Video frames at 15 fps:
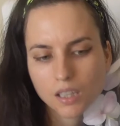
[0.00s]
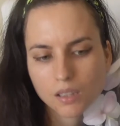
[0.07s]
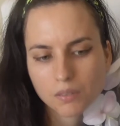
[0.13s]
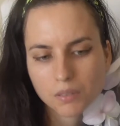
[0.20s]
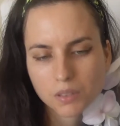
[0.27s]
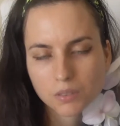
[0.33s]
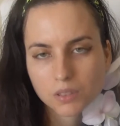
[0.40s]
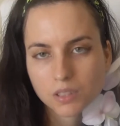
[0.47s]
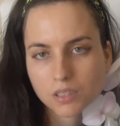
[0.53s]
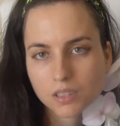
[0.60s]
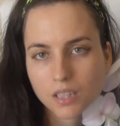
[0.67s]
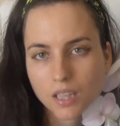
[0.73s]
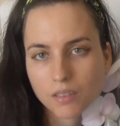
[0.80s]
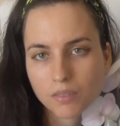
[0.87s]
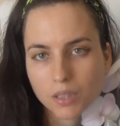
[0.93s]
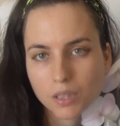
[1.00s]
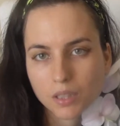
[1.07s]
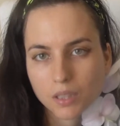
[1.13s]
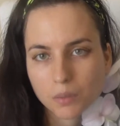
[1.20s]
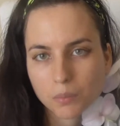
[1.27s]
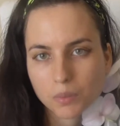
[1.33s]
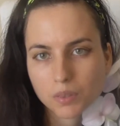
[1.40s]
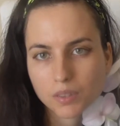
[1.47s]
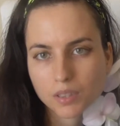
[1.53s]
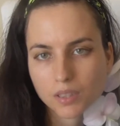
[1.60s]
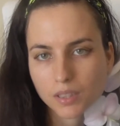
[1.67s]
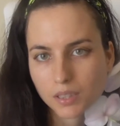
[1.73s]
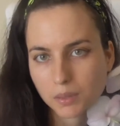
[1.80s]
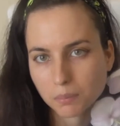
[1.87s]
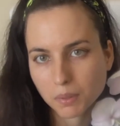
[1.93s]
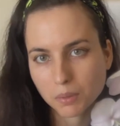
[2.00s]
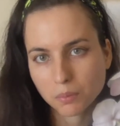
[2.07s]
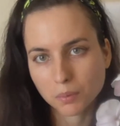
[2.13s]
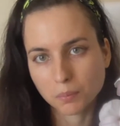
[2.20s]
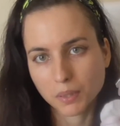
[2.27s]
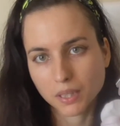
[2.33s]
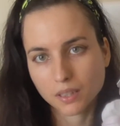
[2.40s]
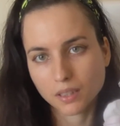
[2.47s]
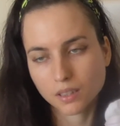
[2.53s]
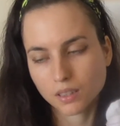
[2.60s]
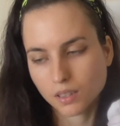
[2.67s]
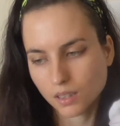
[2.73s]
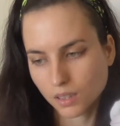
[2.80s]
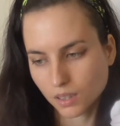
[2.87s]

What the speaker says: even though it's a Slavic language and I speak Romanian,